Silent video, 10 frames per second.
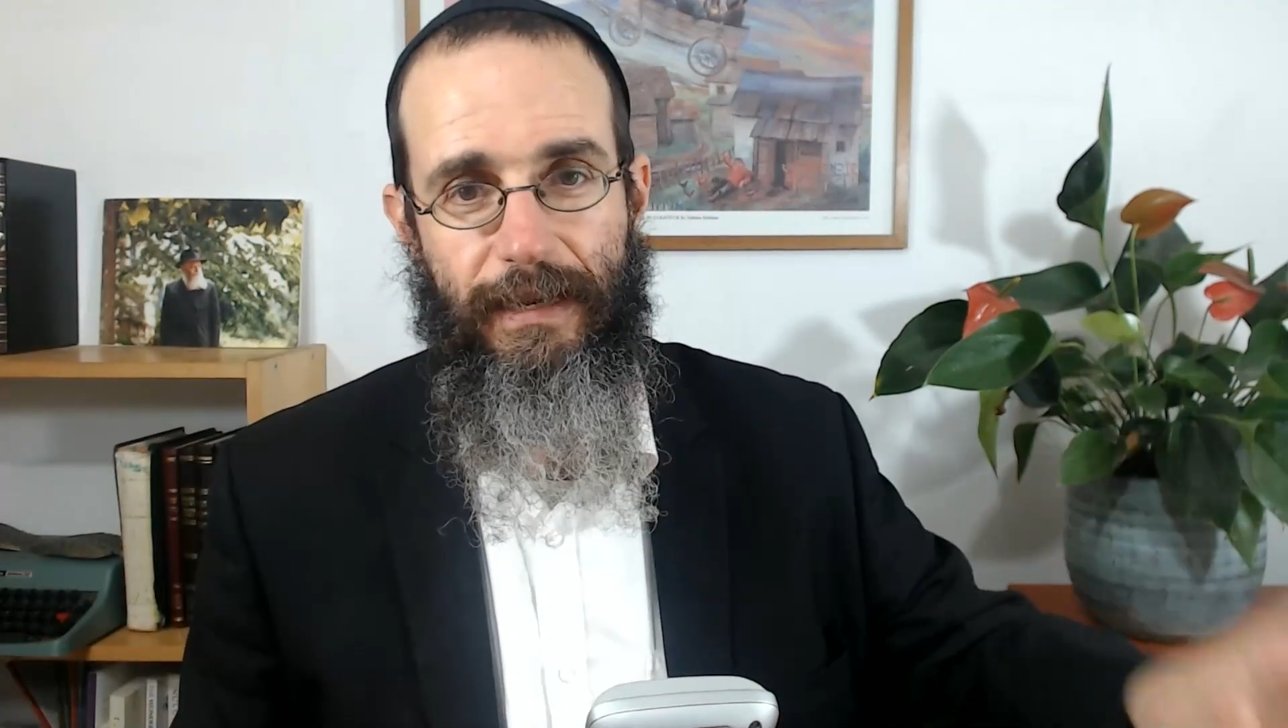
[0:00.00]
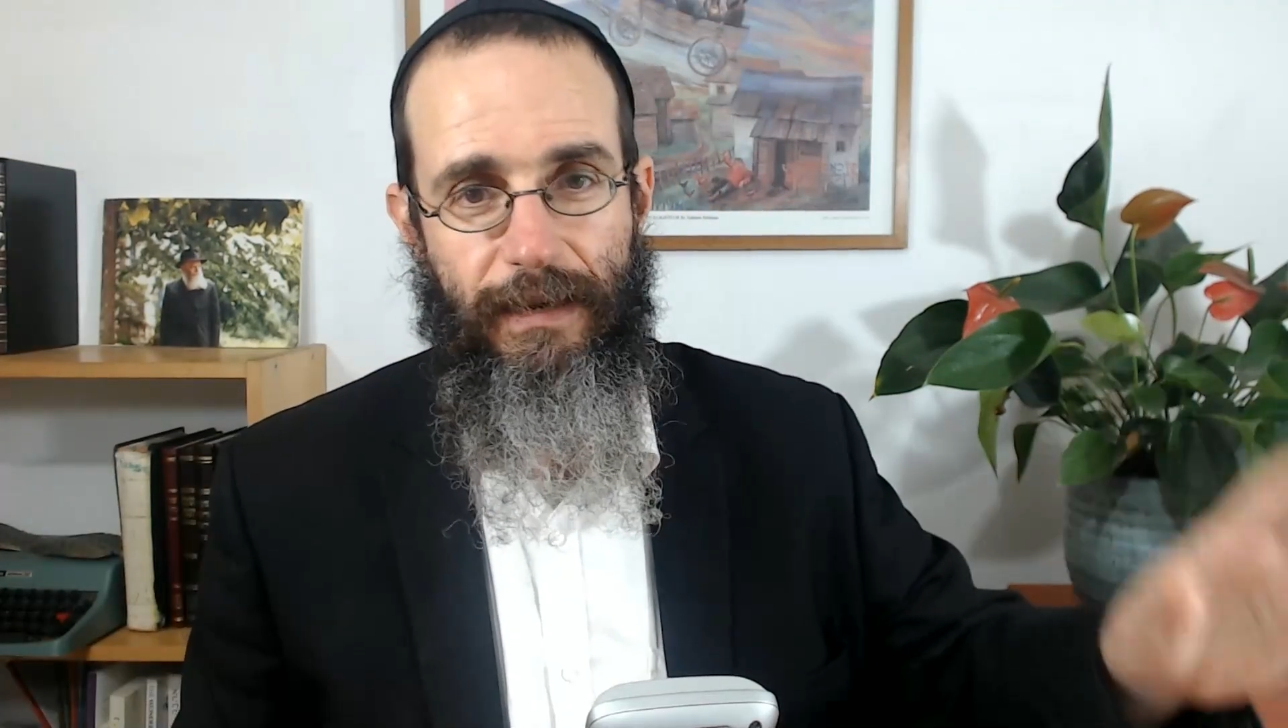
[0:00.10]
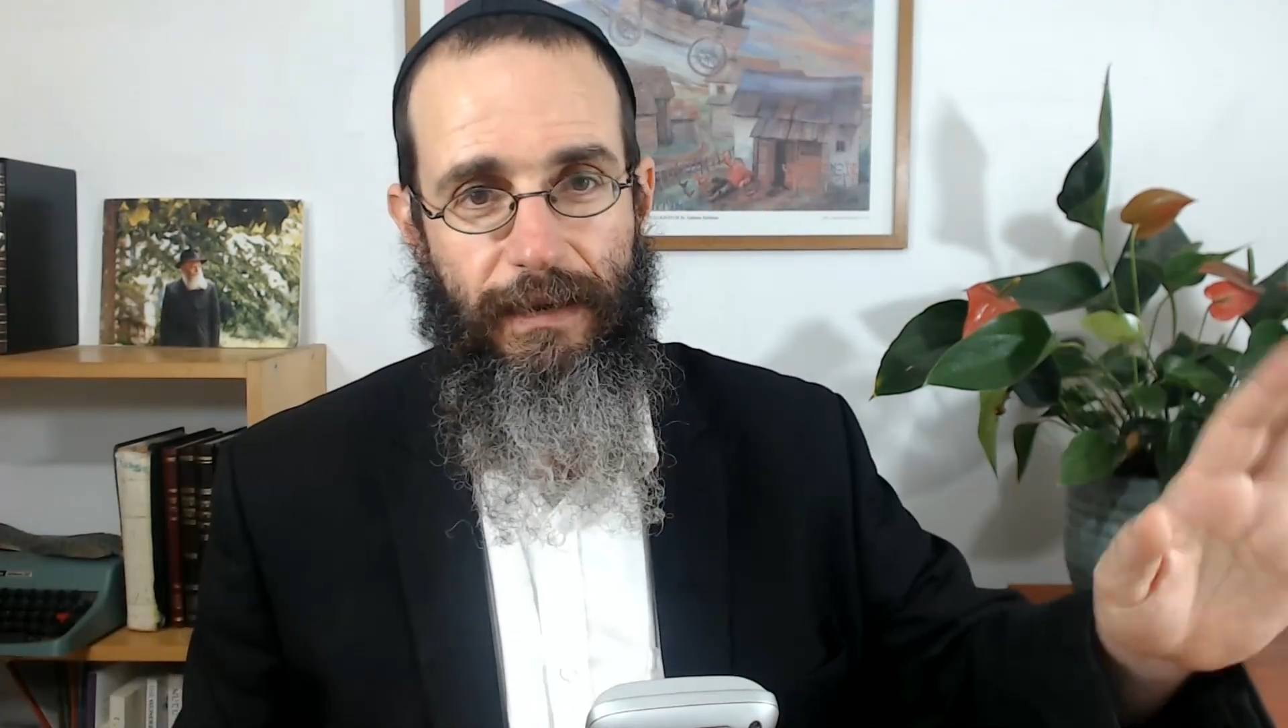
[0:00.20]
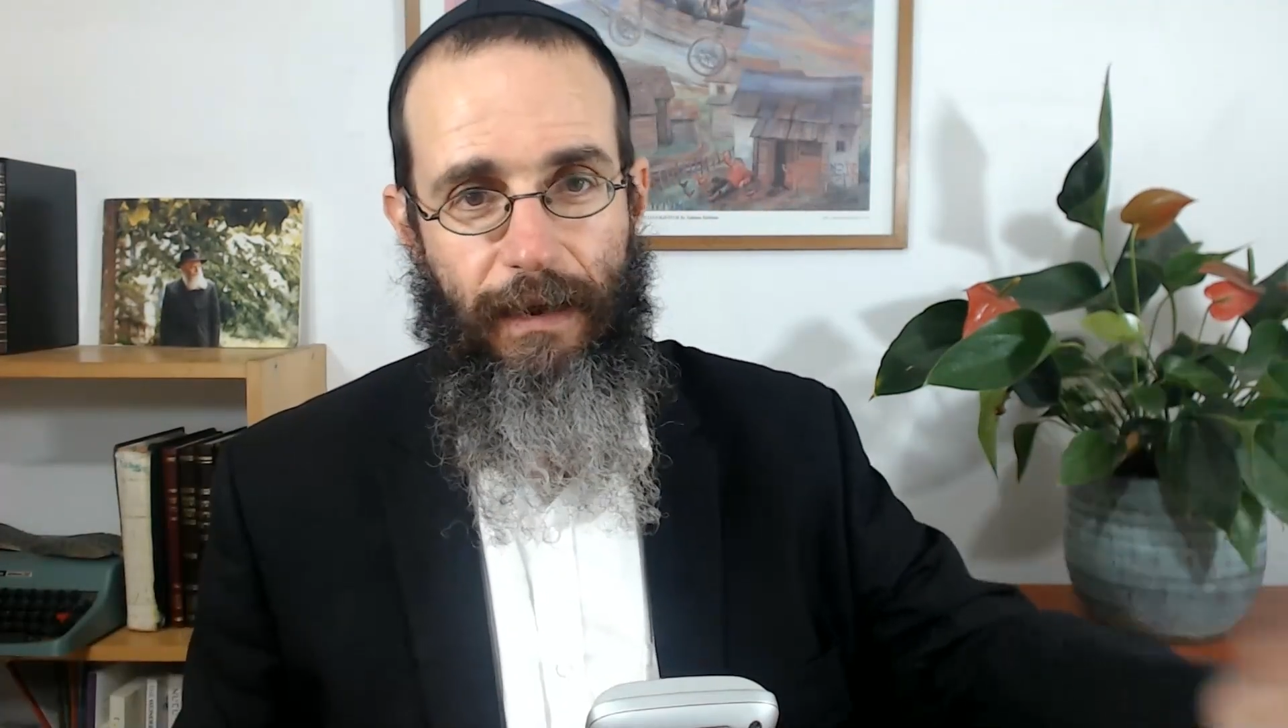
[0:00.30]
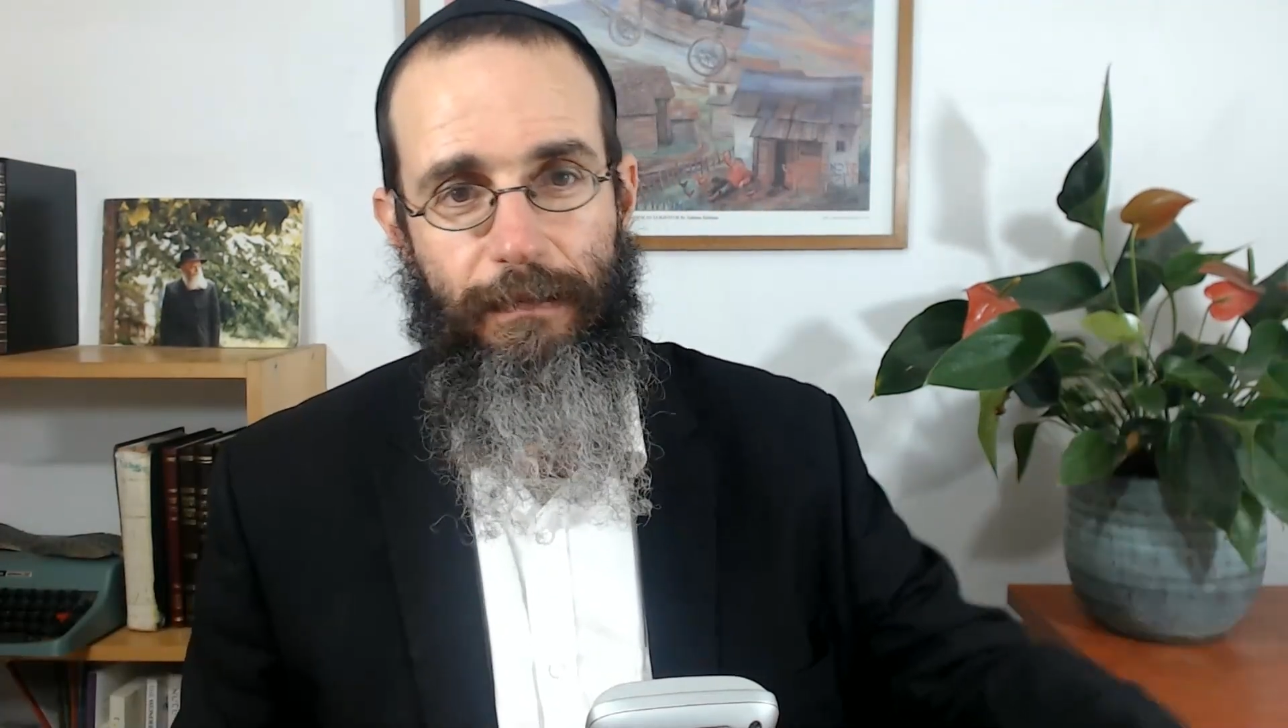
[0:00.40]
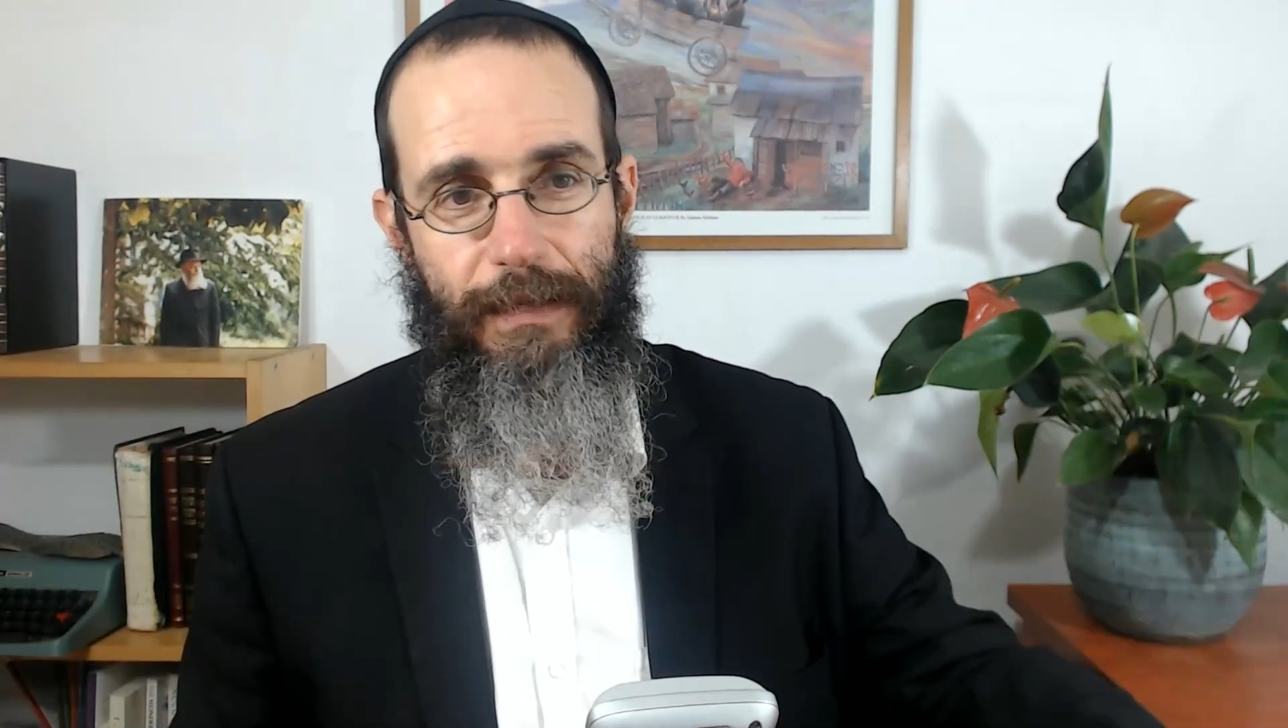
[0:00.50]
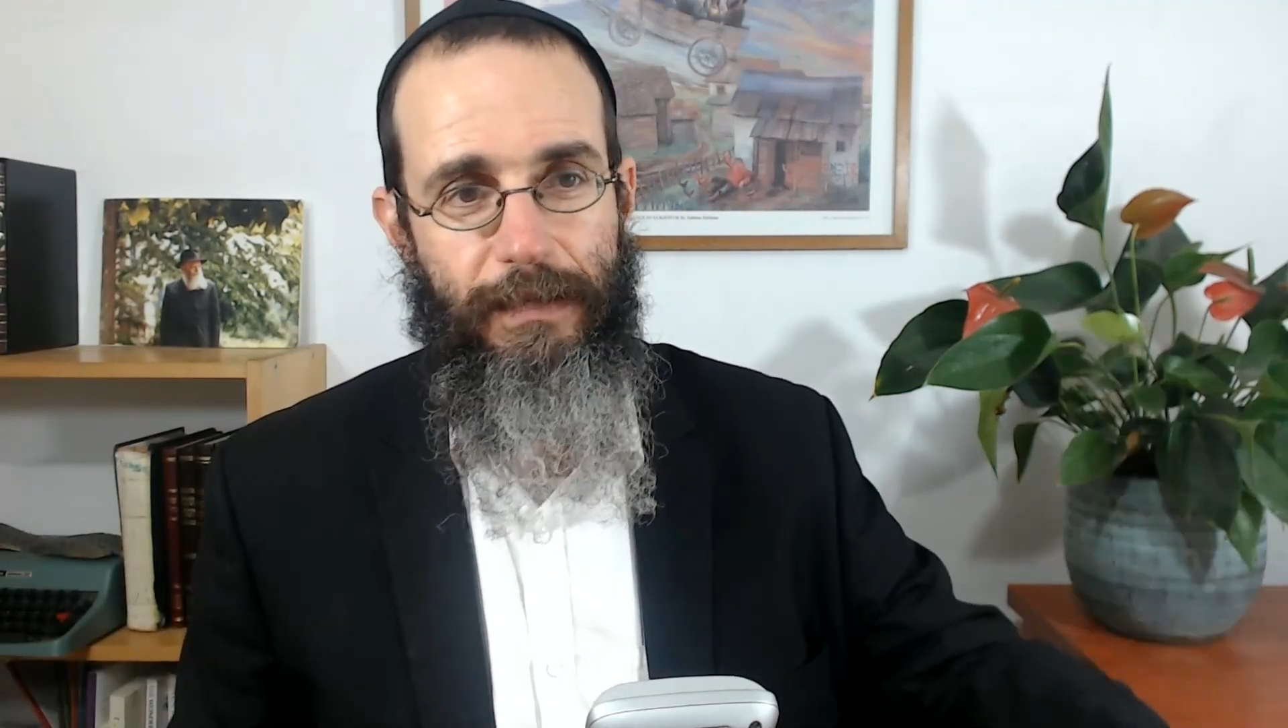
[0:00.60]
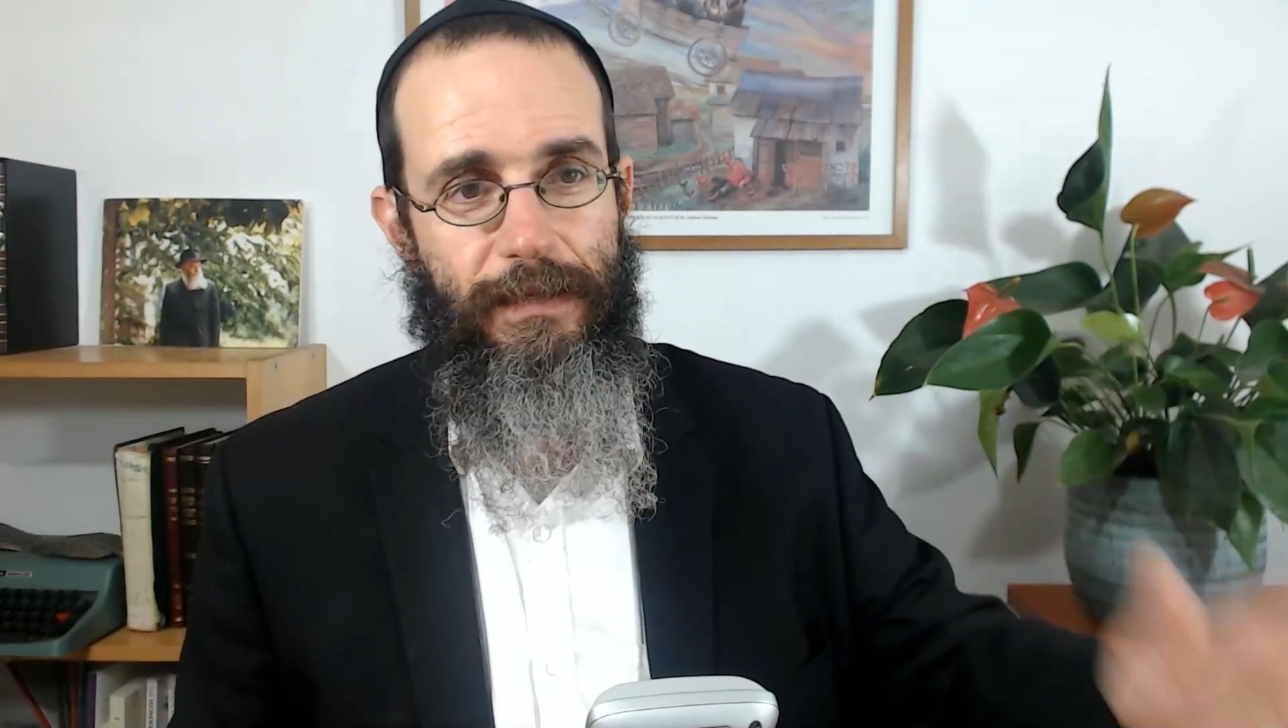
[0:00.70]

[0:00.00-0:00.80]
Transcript: and an army,